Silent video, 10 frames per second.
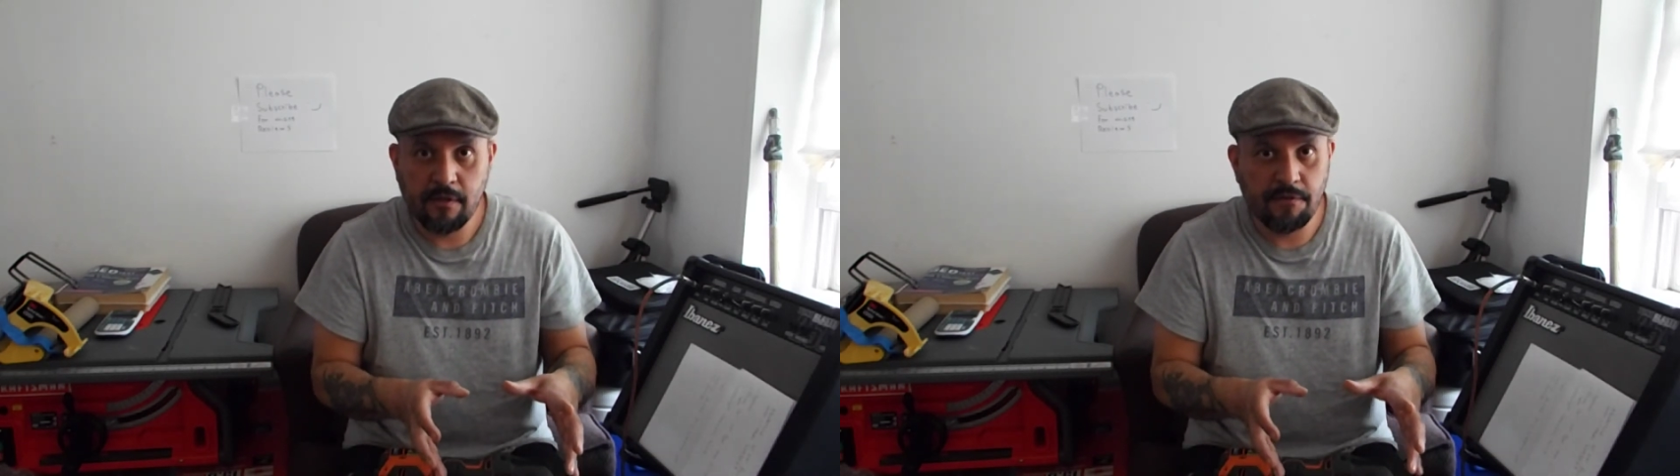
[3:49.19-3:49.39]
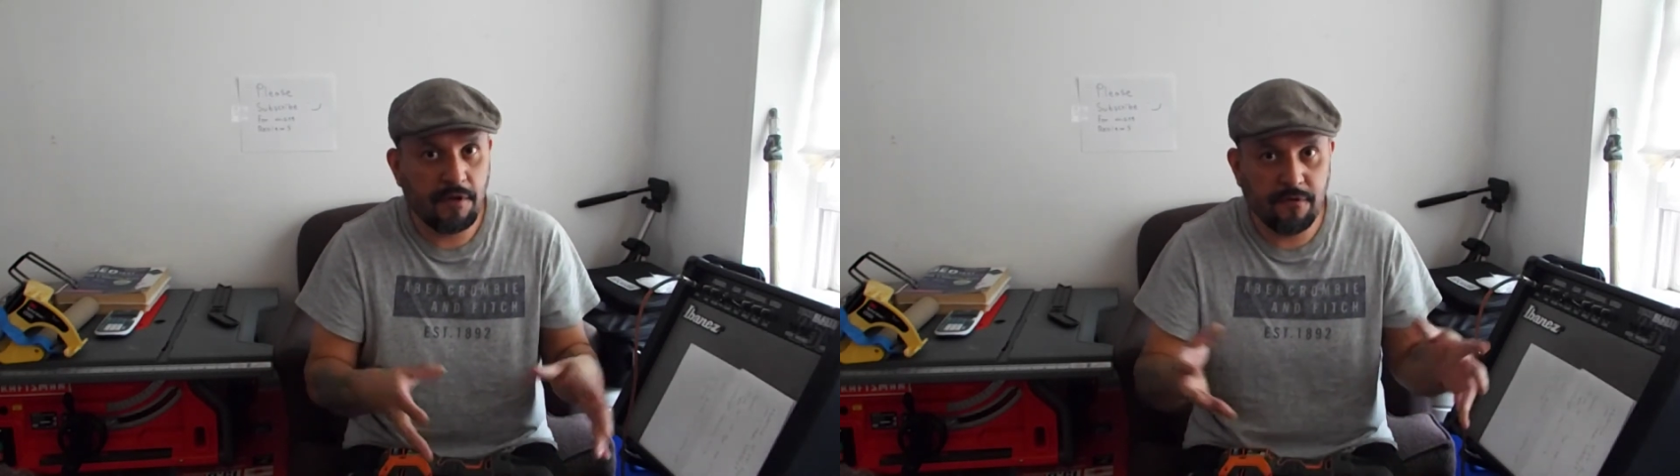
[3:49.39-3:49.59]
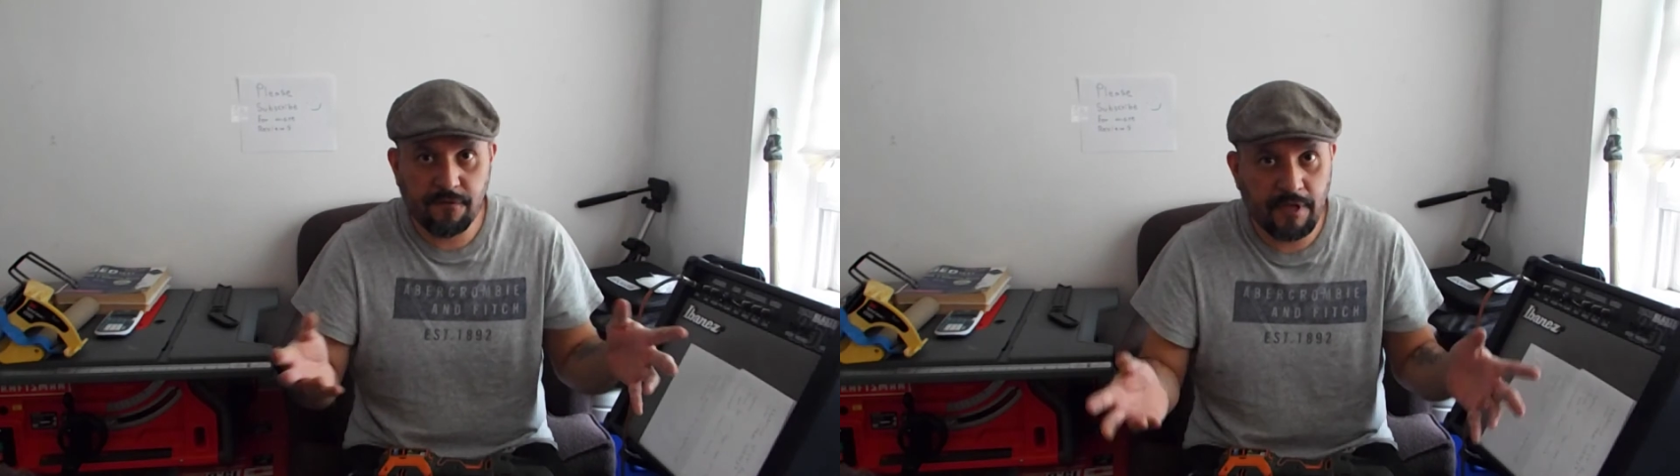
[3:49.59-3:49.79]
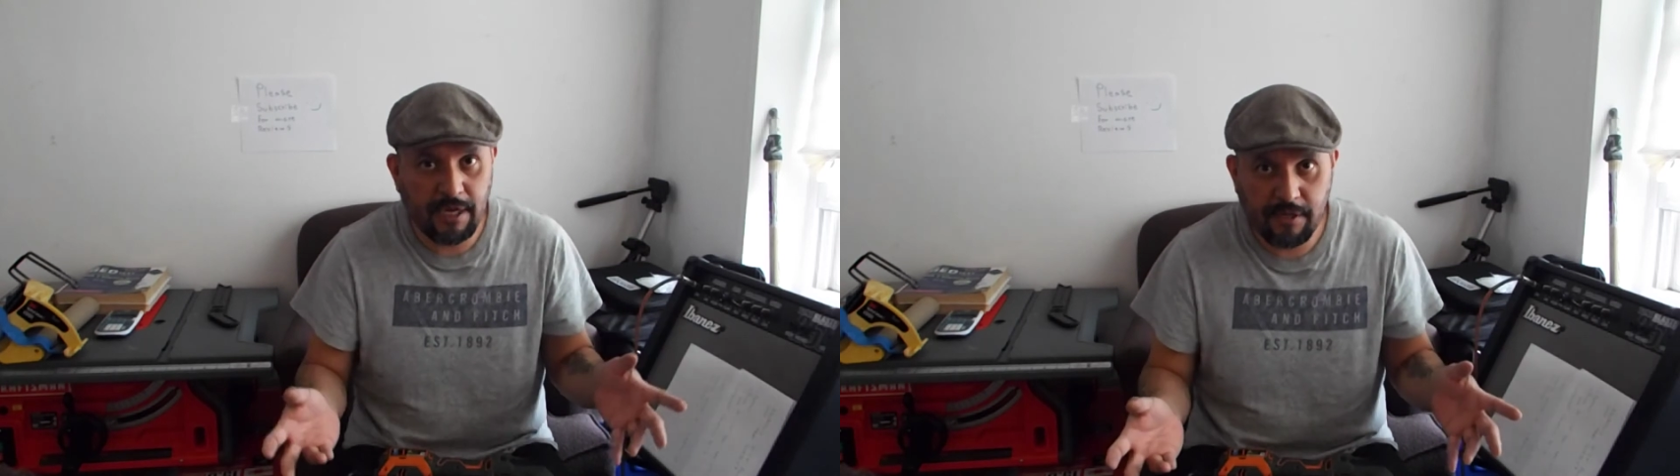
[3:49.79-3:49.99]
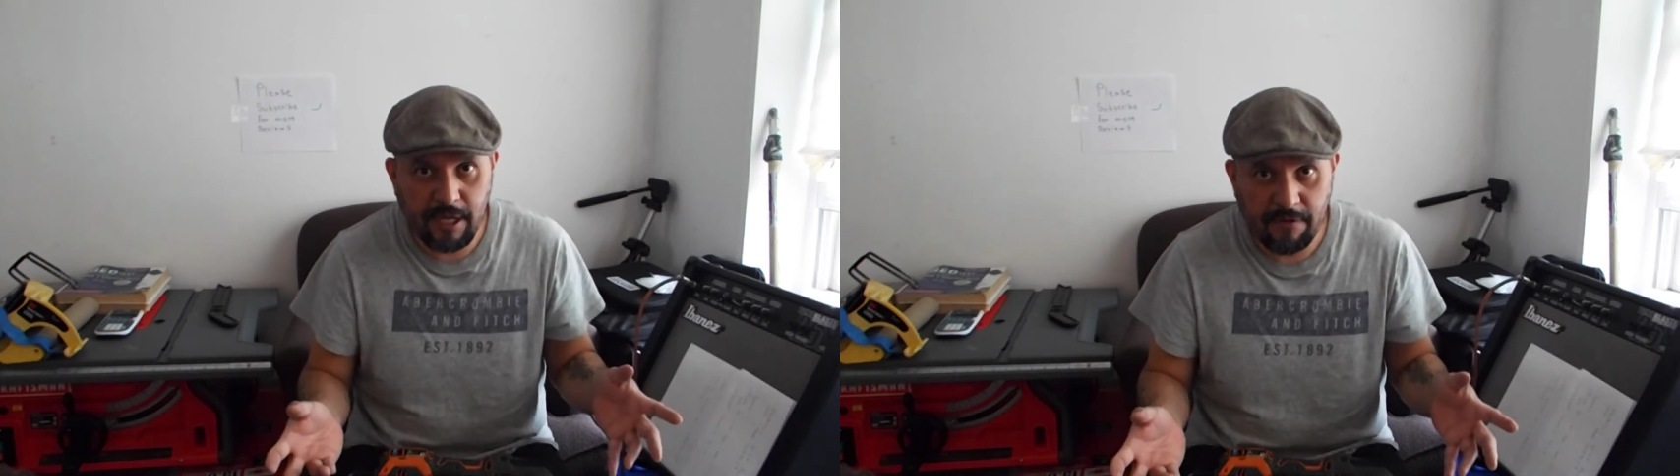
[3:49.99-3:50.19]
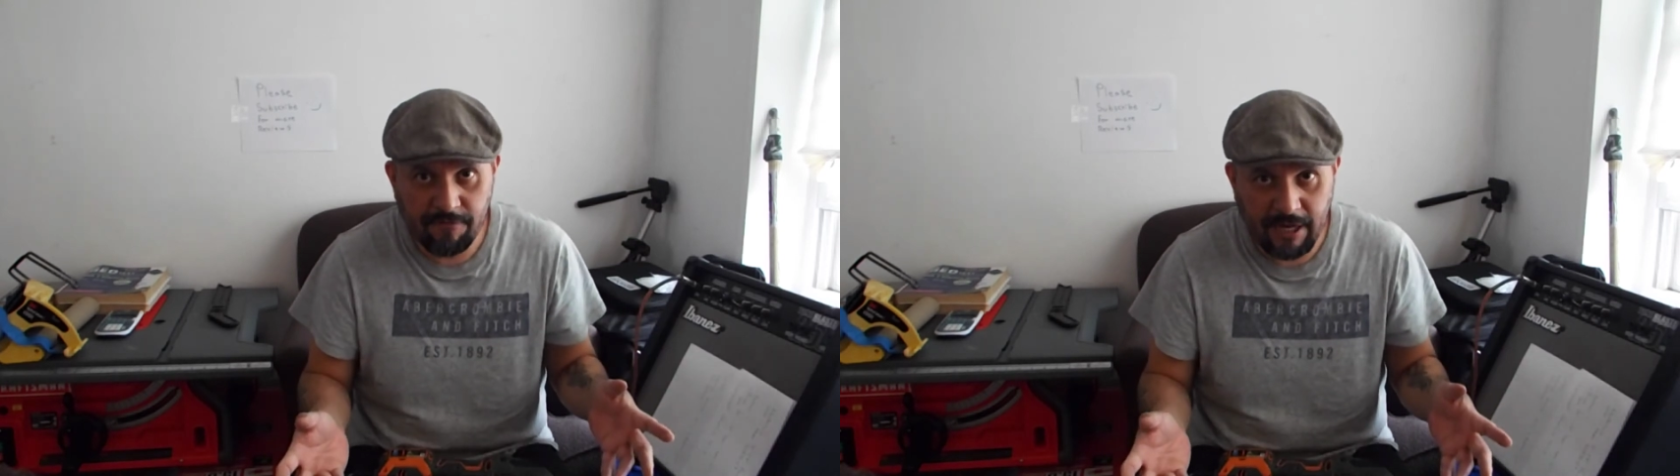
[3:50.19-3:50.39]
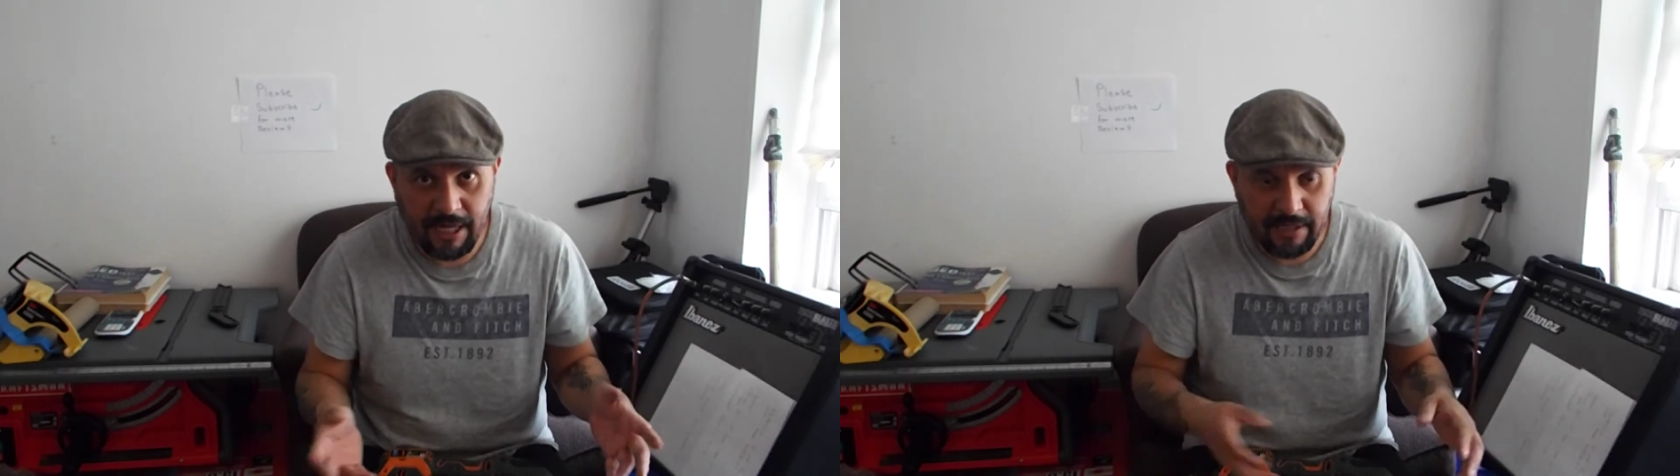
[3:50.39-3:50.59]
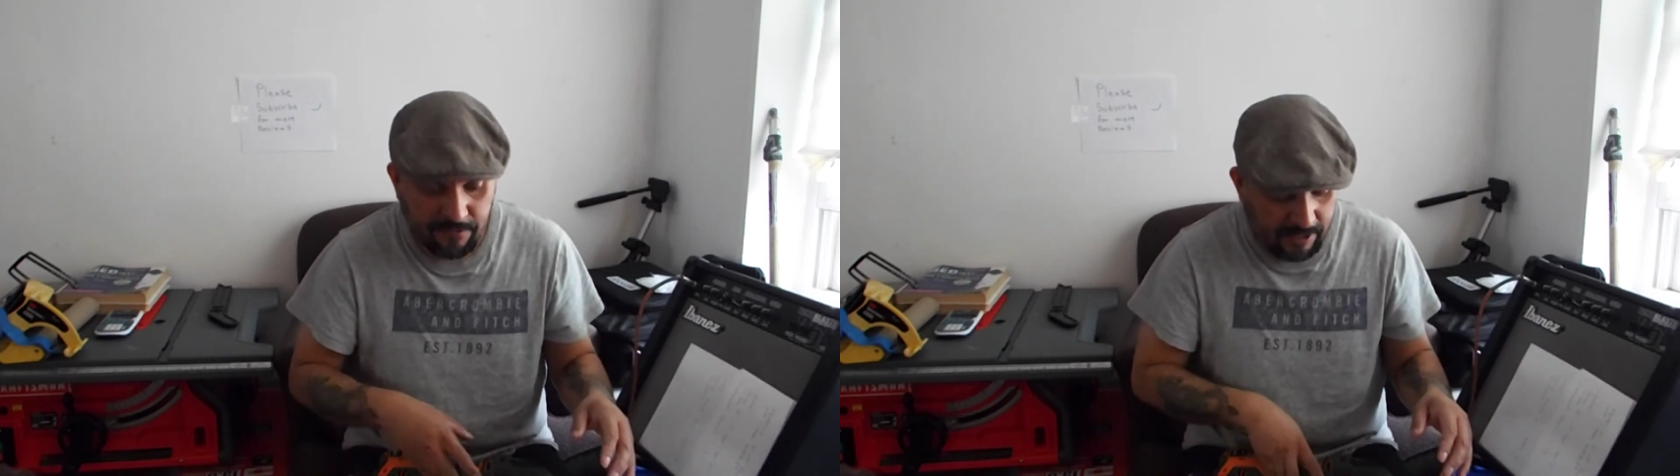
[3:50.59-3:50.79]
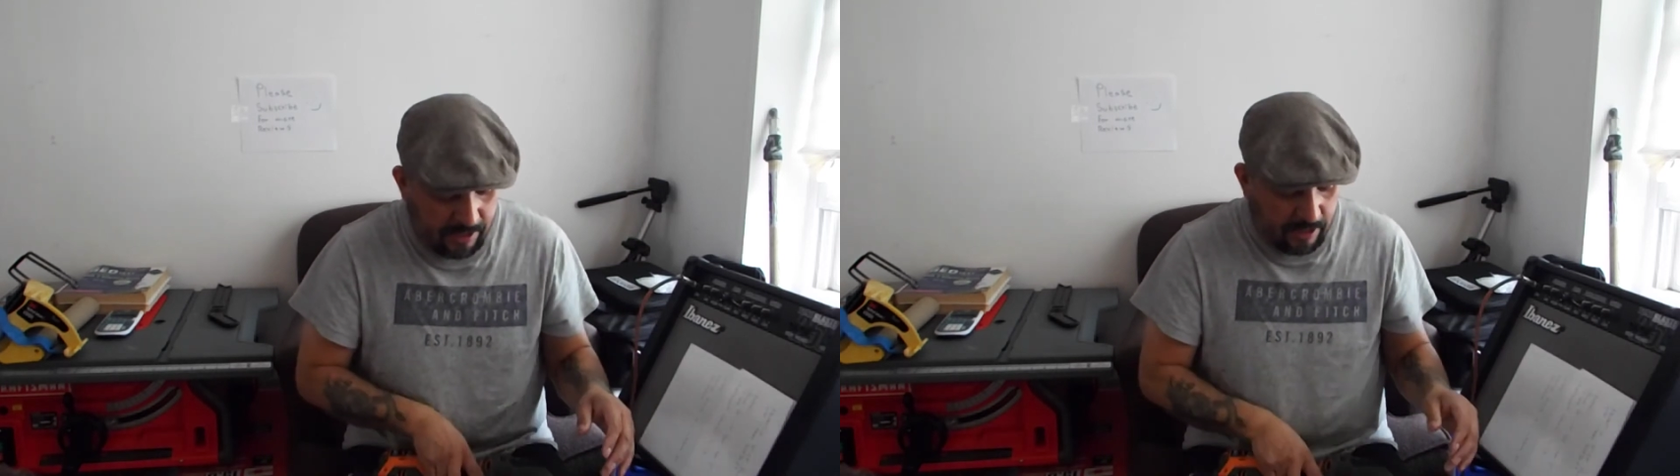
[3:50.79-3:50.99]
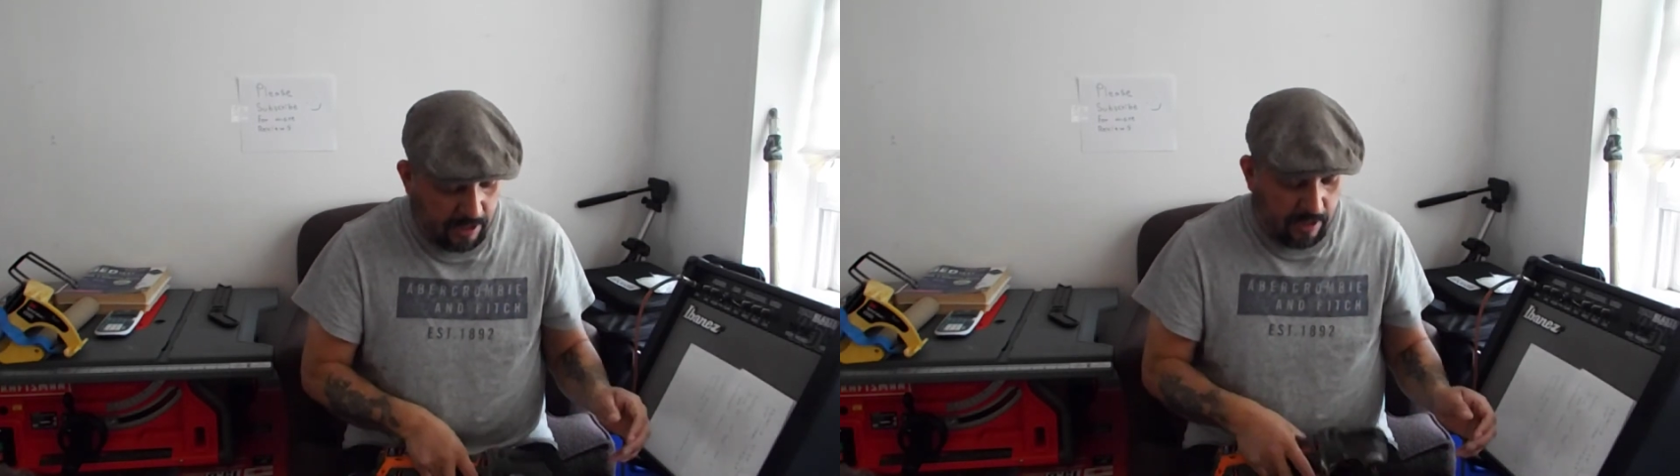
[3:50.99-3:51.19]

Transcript: there is not enough light, right?